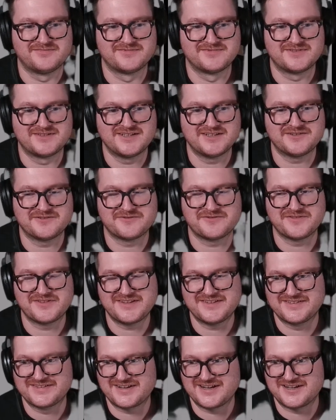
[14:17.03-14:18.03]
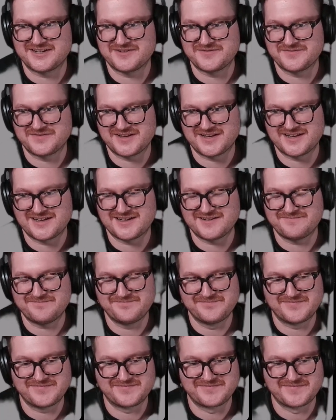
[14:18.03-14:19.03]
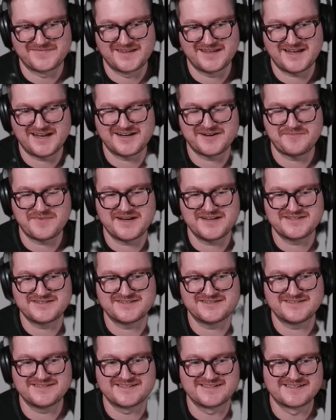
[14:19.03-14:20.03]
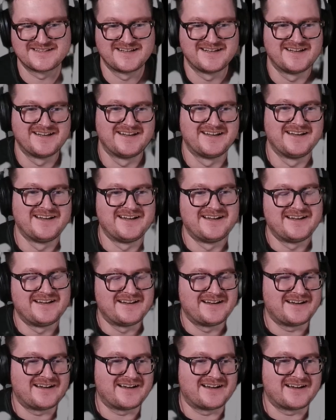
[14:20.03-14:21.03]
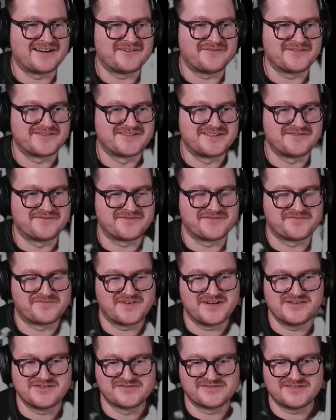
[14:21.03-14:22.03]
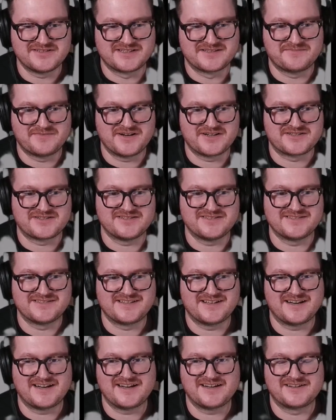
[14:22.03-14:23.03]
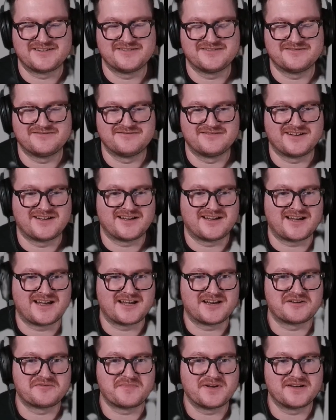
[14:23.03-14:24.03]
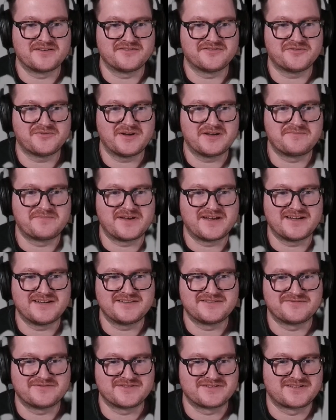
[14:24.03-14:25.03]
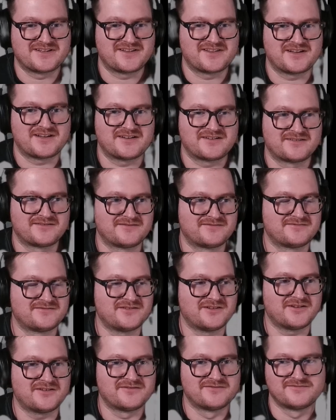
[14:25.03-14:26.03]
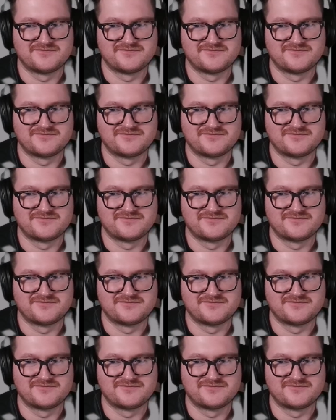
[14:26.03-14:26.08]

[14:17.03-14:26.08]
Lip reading: did all these kind of animations with different facial expressions that I could animate on the web page, which I think, you know,